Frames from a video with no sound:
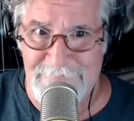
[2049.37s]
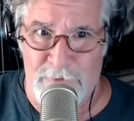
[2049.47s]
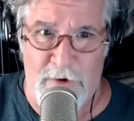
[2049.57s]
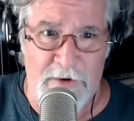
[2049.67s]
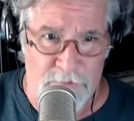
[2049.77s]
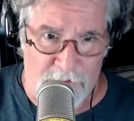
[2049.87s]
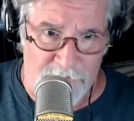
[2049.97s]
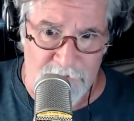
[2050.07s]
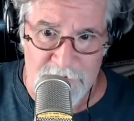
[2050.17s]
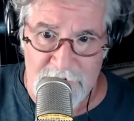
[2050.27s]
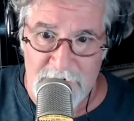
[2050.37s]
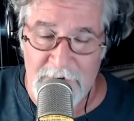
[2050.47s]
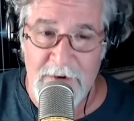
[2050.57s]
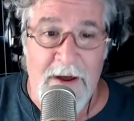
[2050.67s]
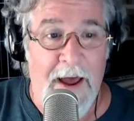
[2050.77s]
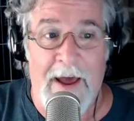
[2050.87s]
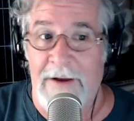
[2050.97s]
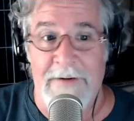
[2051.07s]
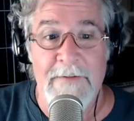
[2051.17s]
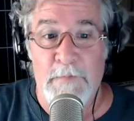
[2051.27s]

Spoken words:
Range Rovers. And